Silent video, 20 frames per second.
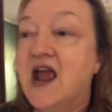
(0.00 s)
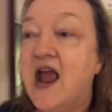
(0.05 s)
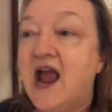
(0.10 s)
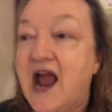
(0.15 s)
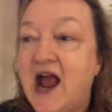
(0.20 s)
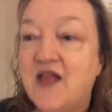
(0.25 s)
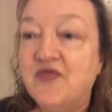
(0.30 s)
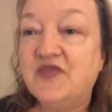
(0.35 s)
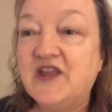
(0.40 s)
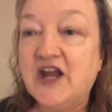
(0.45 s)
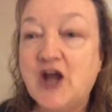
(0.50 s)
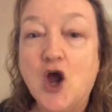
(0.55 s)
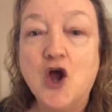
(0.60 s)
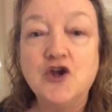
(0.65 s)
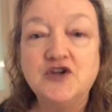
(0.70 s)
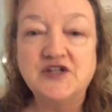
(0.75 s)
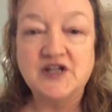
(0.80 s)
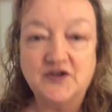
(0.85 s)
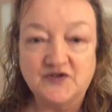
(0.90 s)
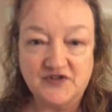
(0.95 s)
And the
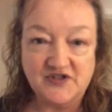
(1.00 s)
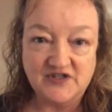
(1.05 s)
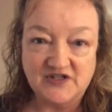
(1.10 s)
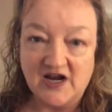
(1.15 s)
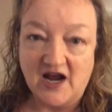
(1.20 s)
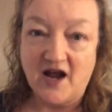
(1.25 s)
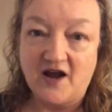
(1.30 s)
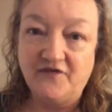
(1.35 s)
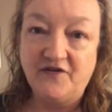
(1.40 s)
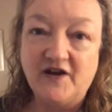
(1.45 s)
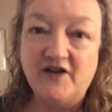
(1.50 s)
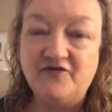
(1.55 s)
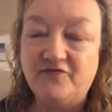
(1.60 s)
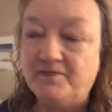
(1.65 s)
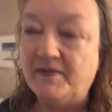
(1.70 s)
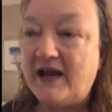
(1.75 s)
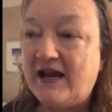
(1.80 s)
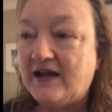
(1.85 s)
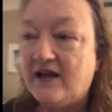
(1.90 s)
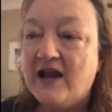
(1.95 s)
hotel staff have
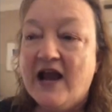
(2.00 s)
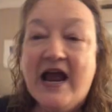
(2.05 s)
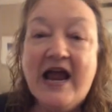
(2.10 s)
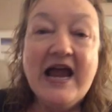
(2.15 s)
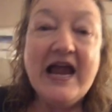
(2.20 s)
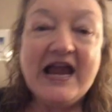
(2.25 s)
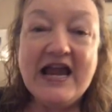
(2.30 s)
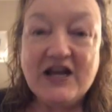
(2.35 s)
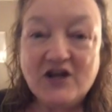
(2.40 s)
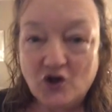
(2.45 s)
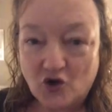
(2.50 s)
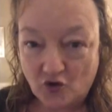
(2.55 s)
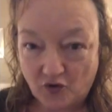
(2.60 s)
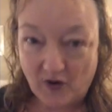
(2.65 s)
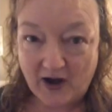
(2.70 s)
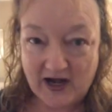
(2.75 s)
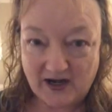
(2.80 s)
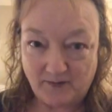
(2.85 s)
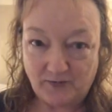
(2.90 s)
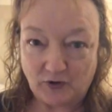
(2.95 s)
been
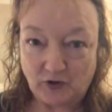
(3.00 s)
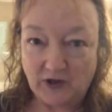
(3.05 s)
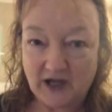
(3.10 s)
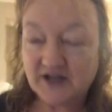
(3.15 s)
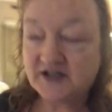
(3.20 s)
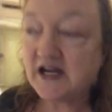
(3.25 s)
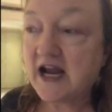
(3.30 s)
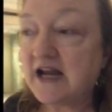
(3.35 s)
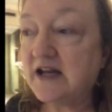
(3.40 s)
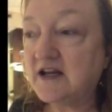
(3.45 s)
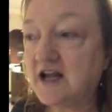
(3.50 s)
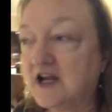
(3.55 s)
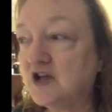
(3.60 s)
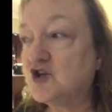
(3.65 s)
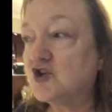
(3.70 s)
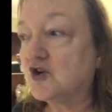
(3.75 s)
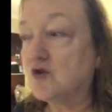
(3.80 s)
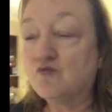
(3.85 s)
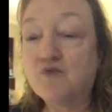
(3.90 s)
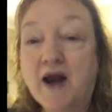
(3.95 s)
incredible, attending
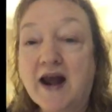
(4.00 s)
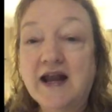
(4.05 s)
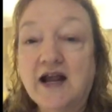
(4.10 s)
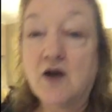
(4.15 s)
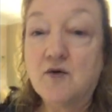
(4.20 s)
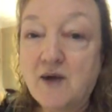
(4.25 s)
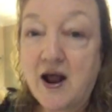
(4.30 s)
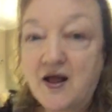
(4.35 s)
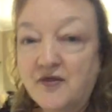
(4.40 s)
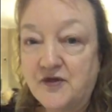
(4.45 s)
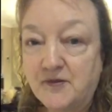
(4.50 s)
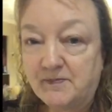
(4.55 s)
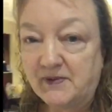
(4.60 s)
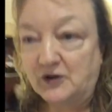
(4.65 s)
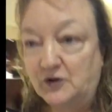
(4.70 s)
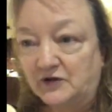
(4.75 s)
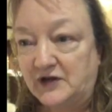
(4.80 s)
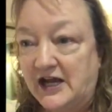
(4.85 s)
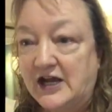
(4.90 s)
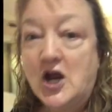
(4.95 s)
to, running around the
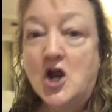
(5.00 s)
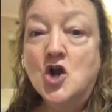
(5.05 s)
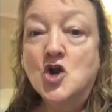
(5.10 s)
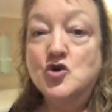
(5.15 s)
building,